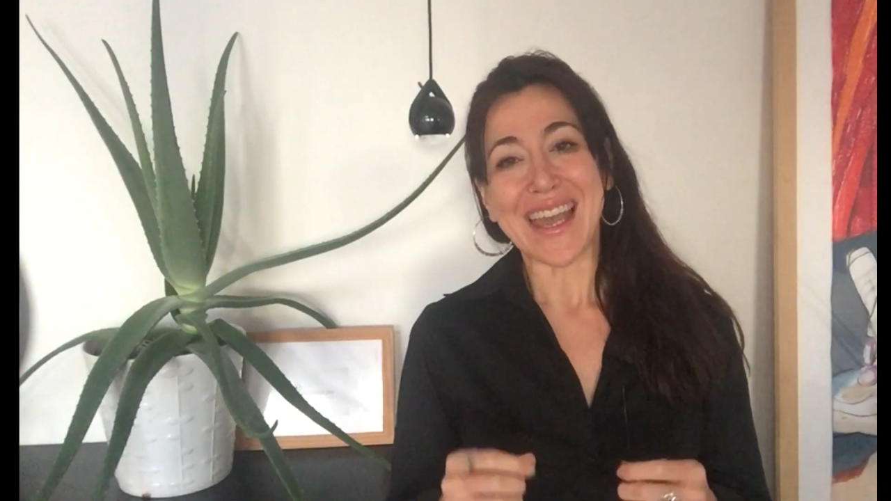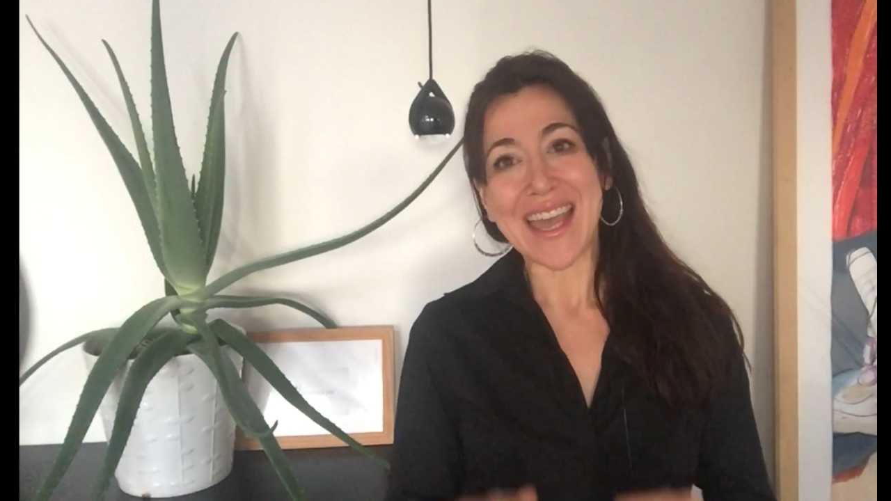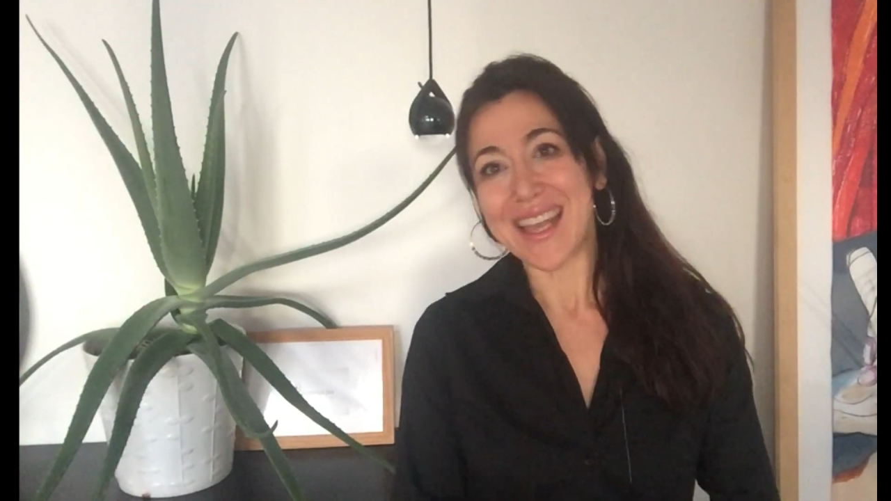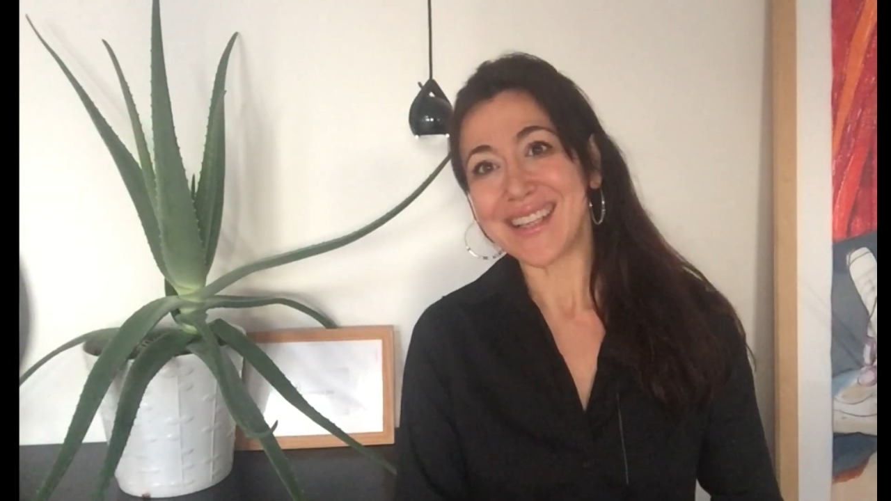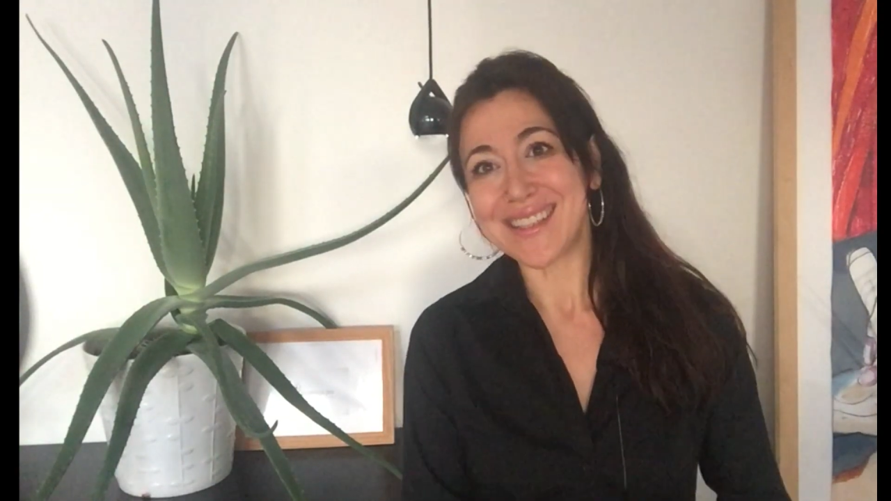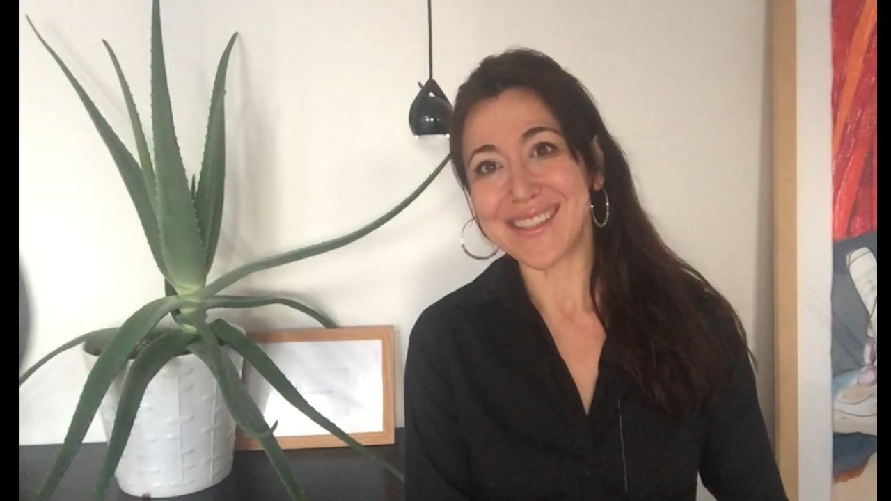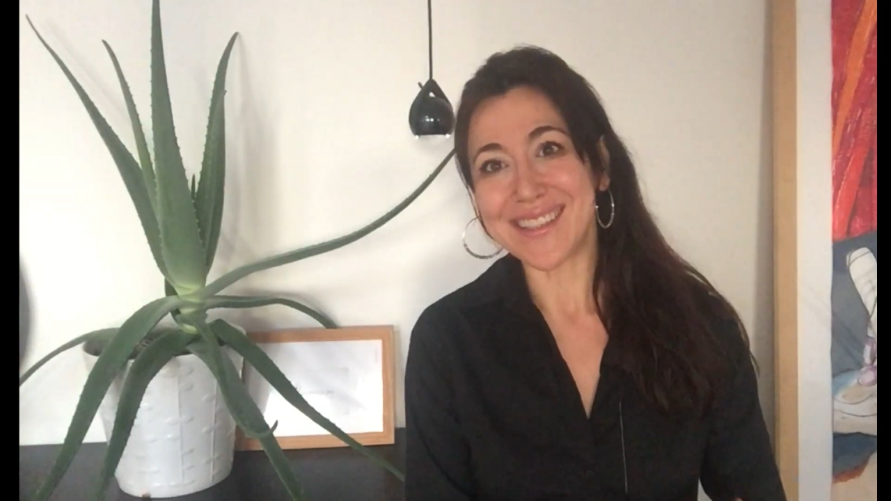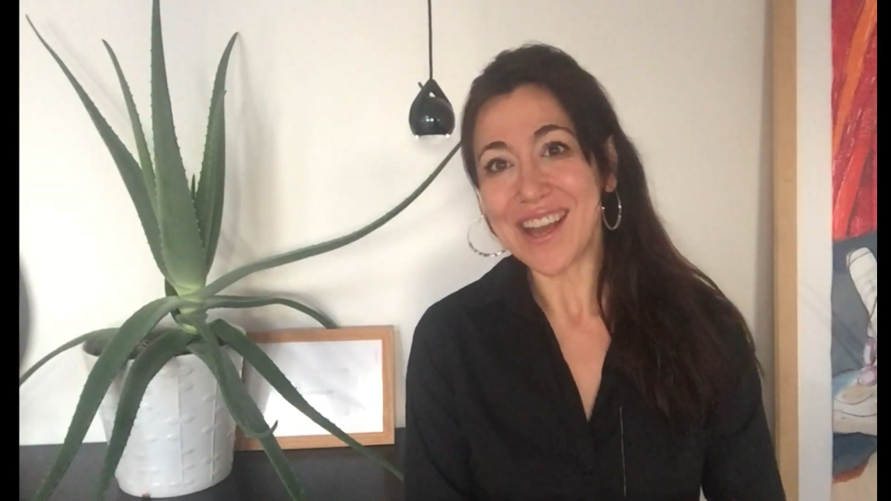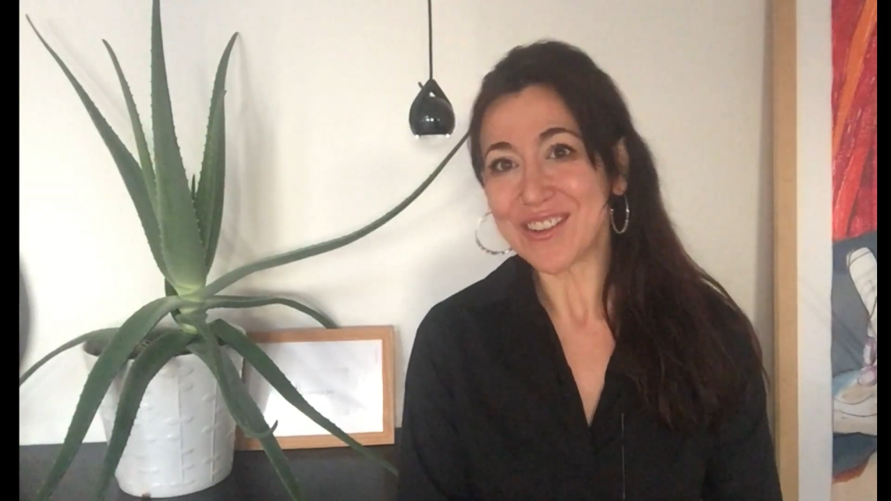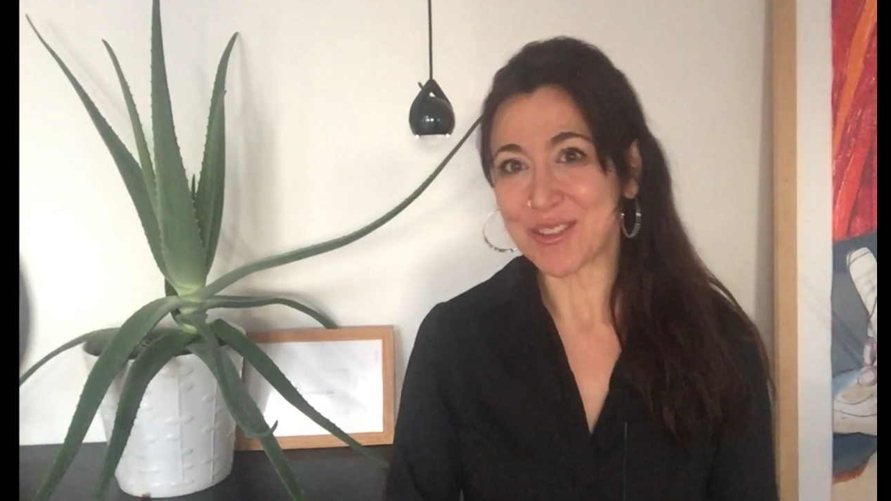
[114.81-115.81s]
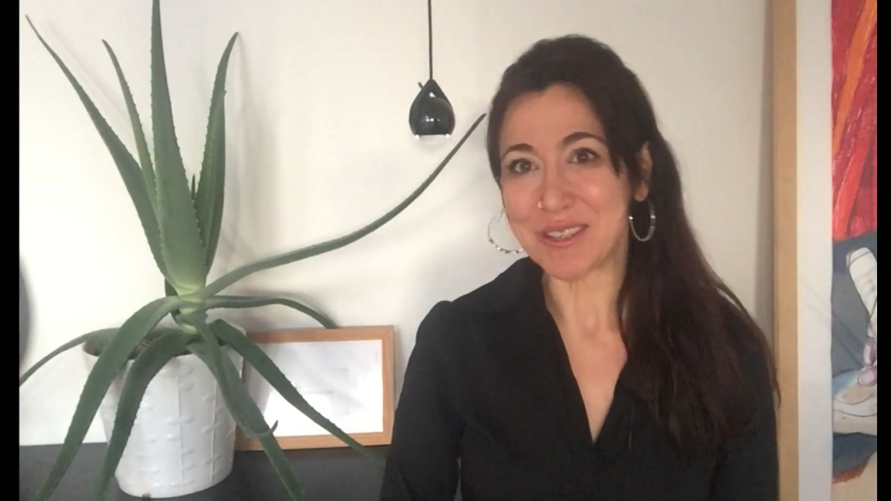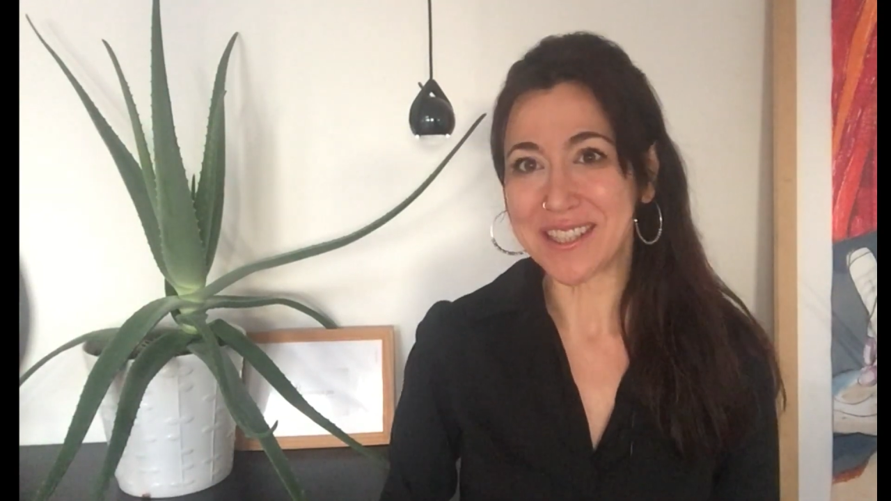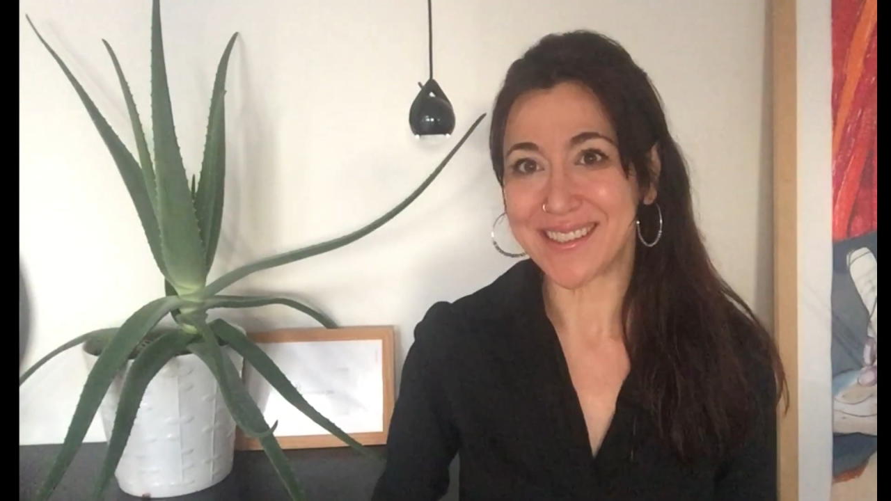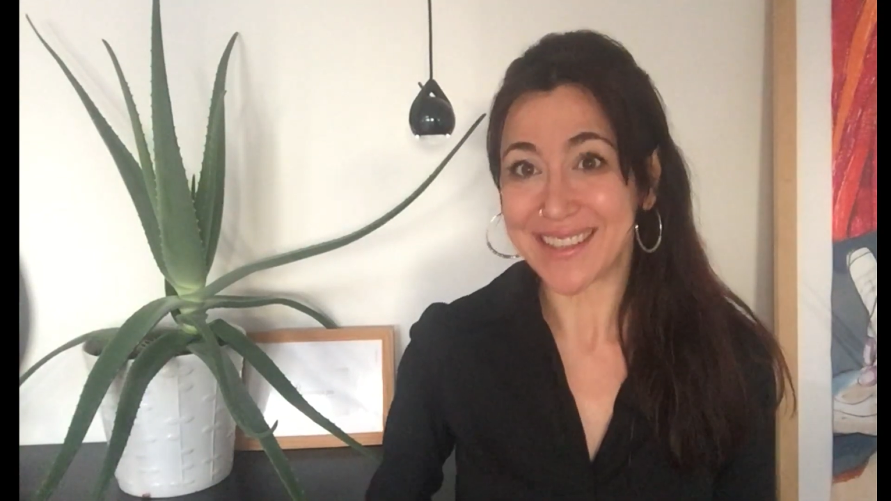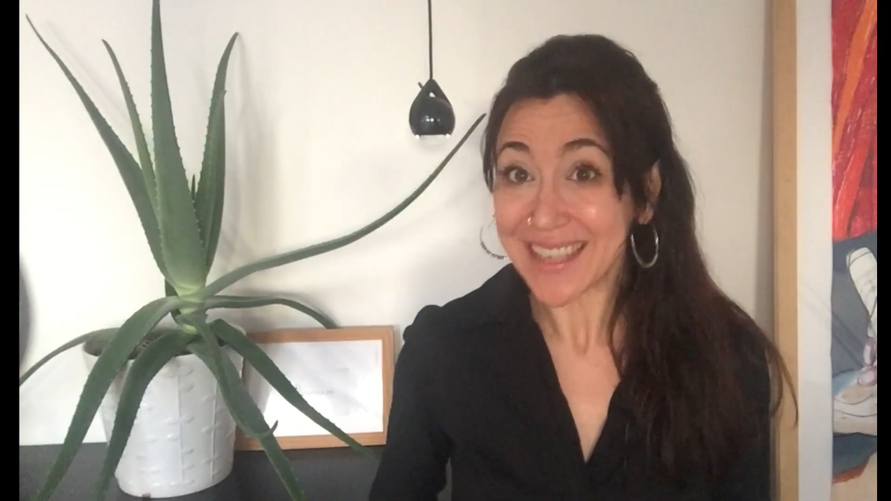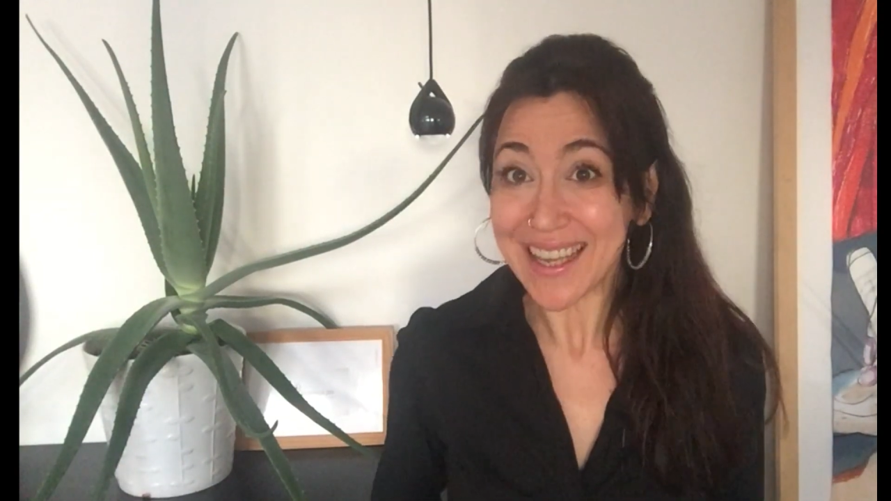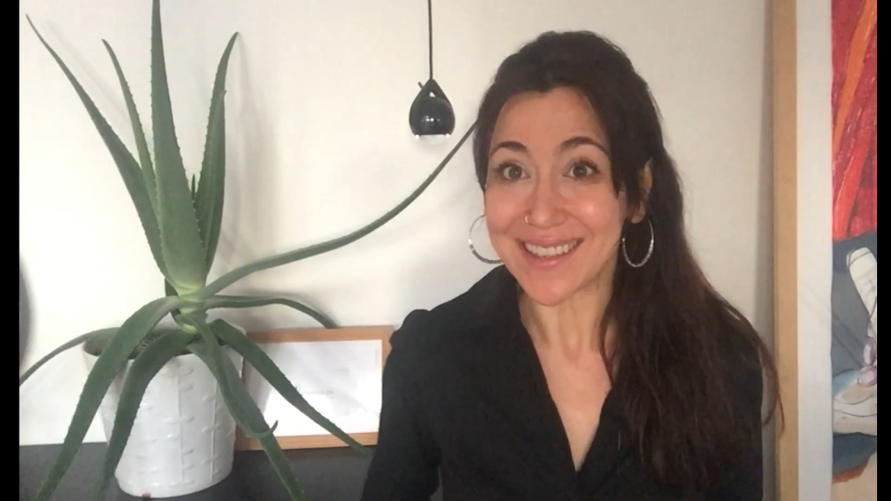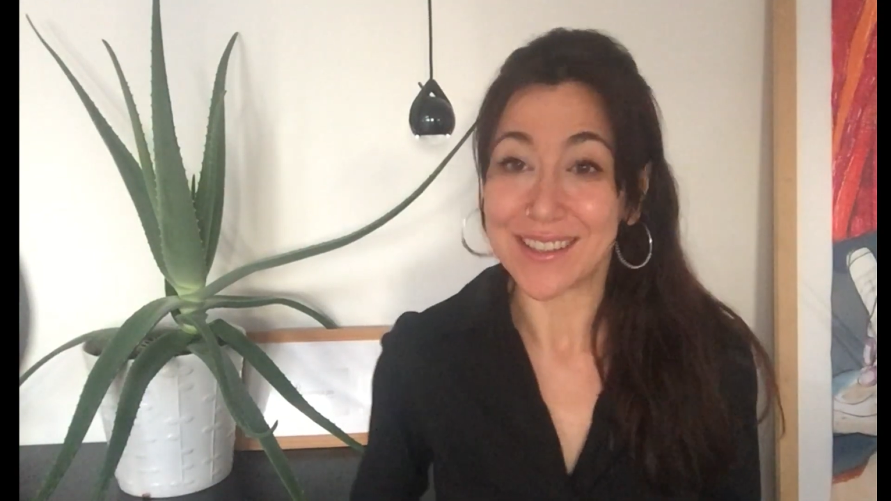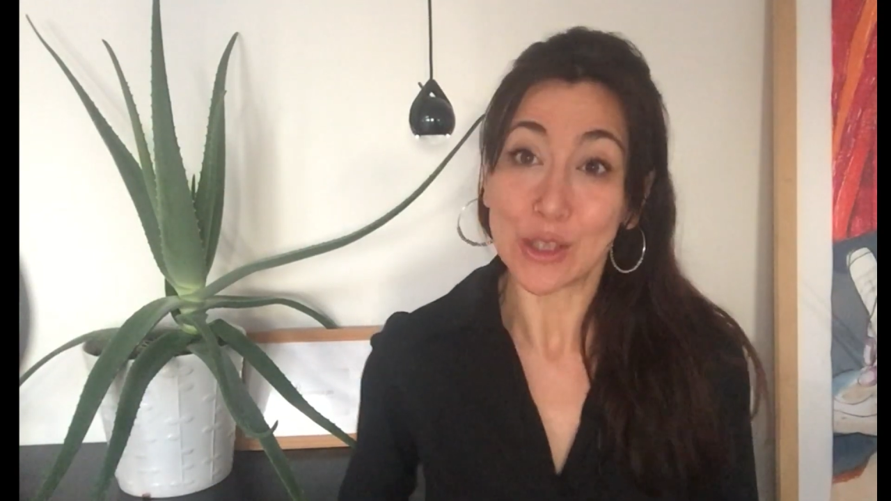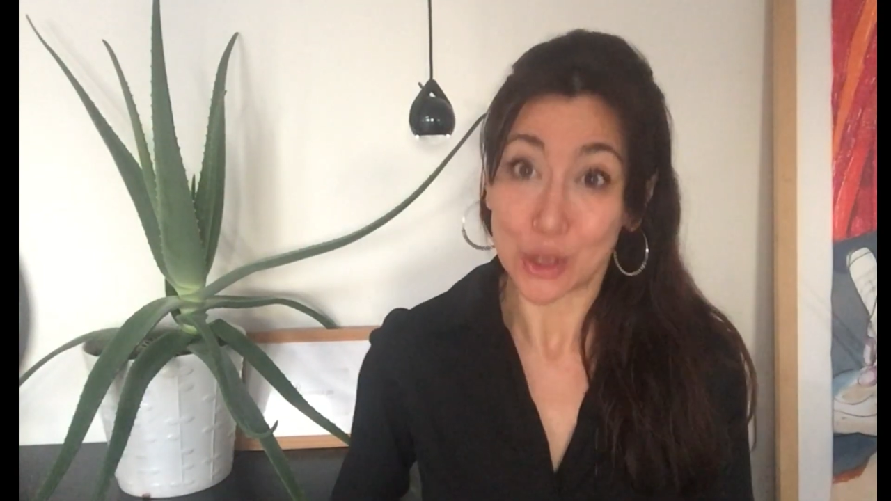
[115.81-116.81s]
And now the question again,